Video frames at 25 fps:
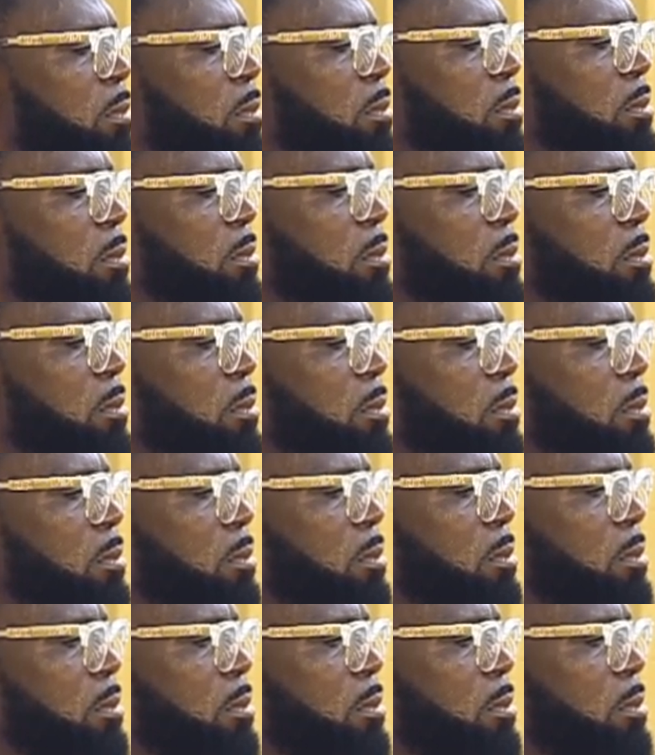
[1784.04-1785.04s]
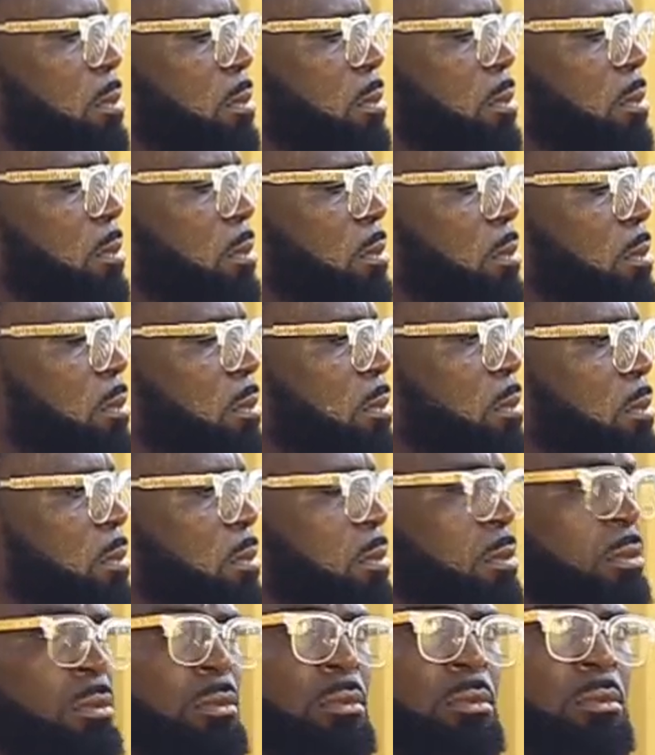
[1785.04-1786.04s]

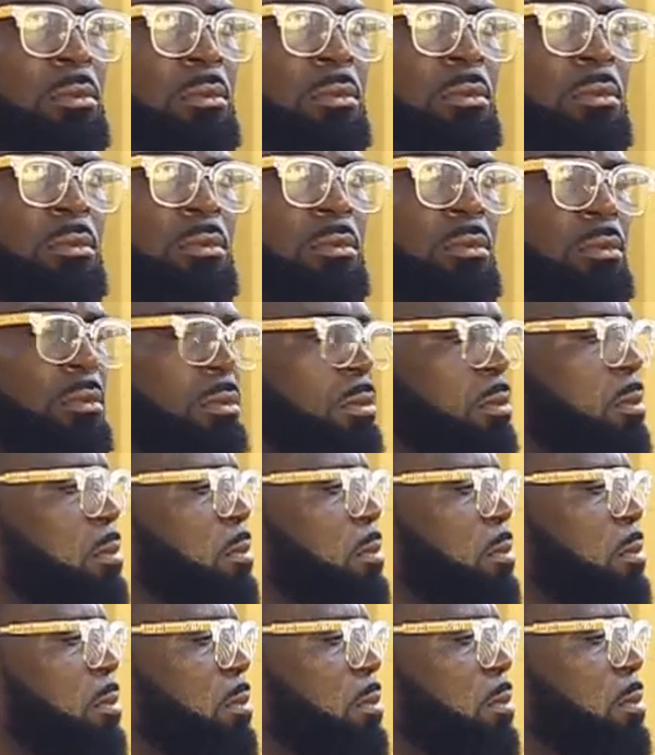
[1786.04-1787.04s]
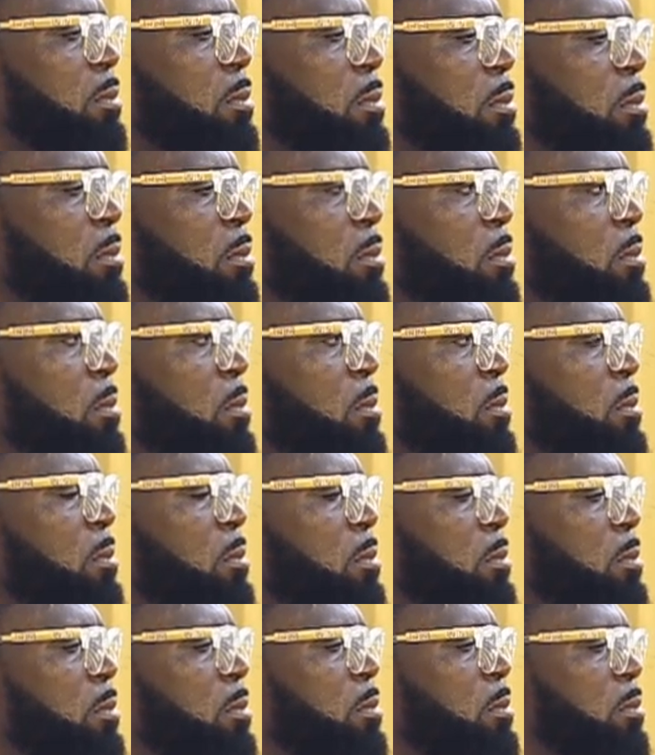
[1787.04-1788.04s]

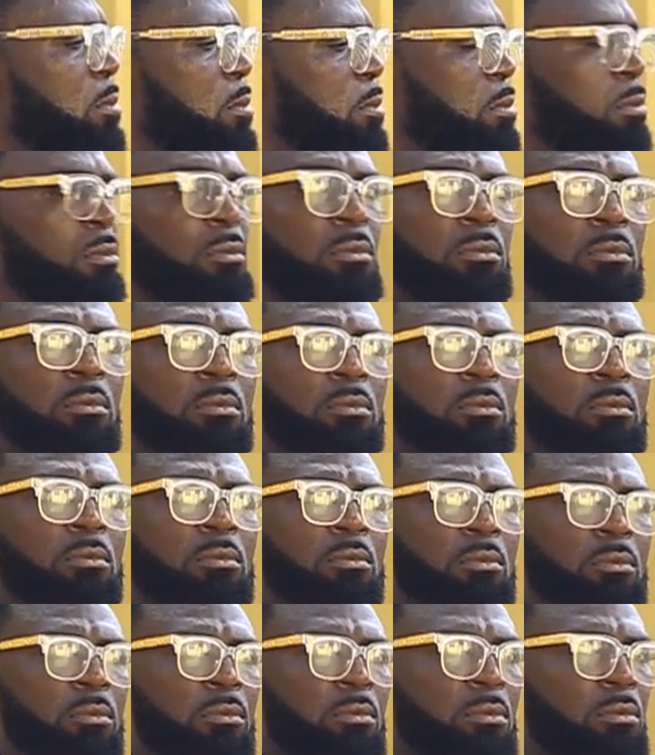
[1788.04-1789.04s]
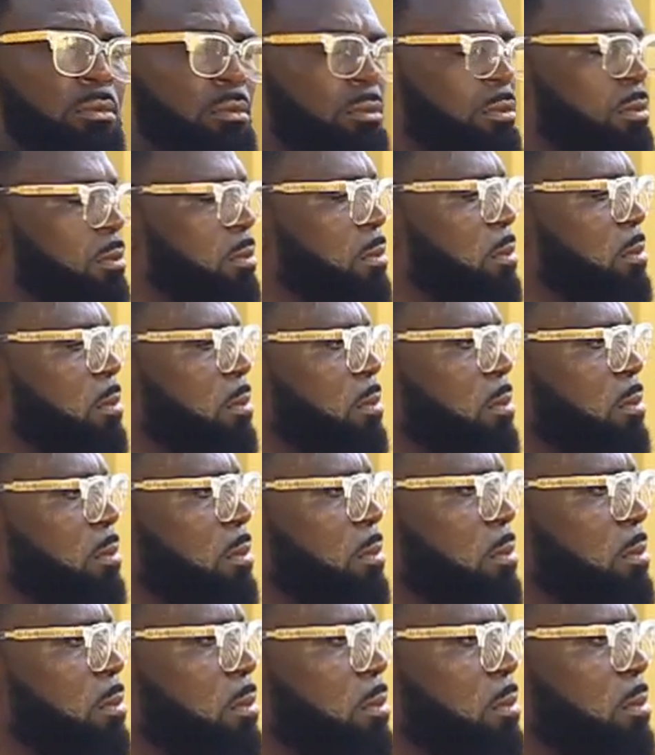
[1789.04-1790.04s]

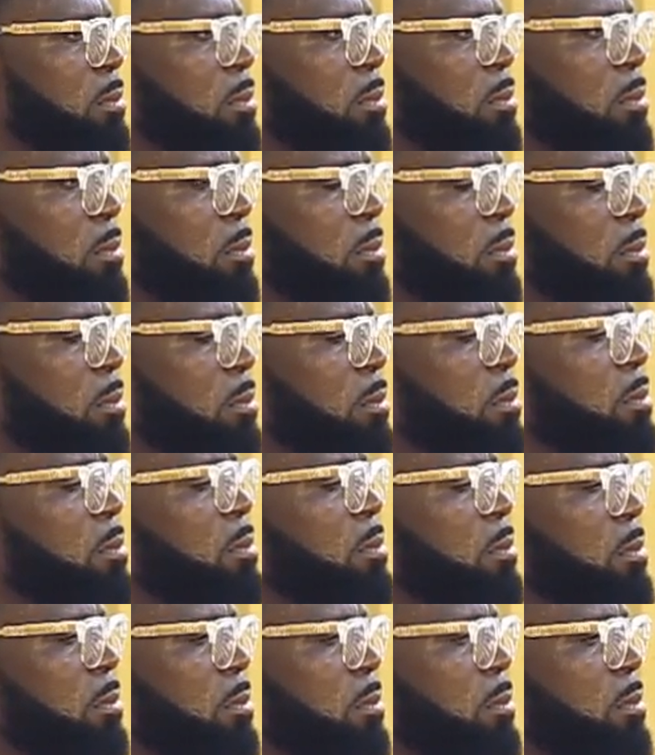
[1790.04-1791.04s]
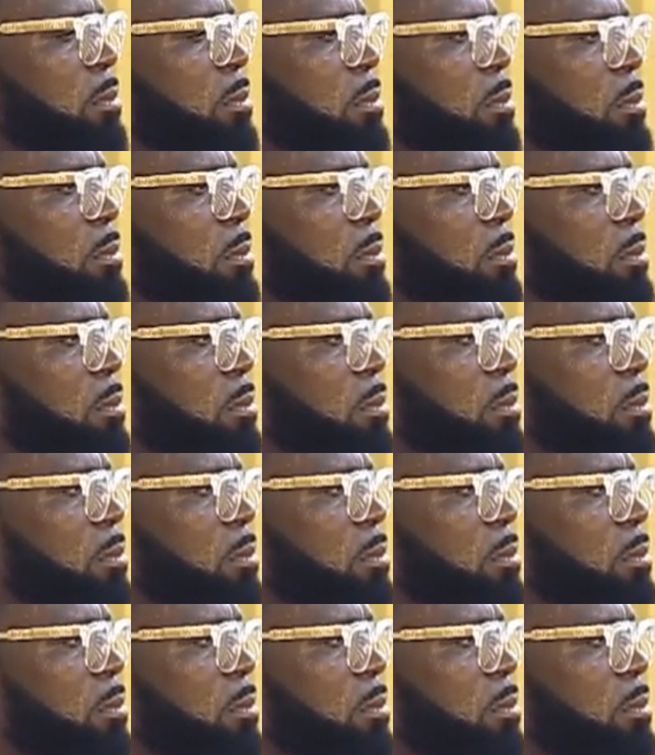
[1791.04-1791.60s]
No words are spoken by the person on screen.